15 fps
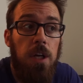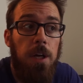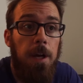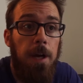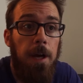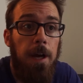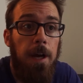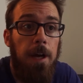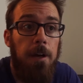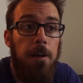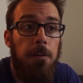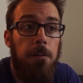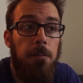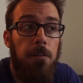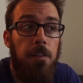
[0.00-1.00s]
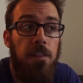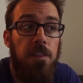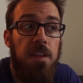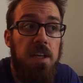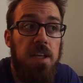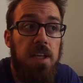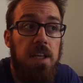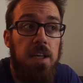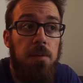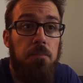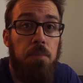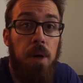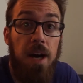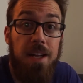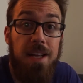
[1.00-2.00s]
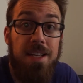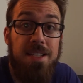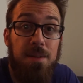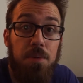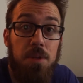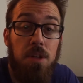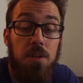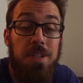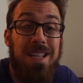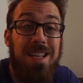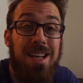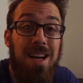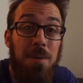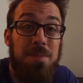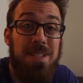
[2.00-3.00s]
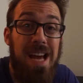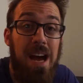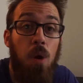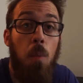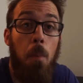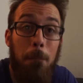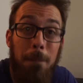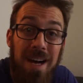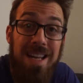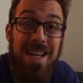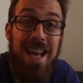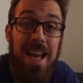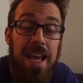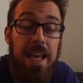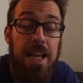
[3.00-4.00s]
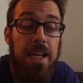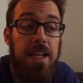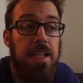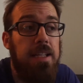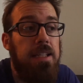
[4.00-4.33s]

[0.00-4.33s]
the podcast episode that comes out Monday.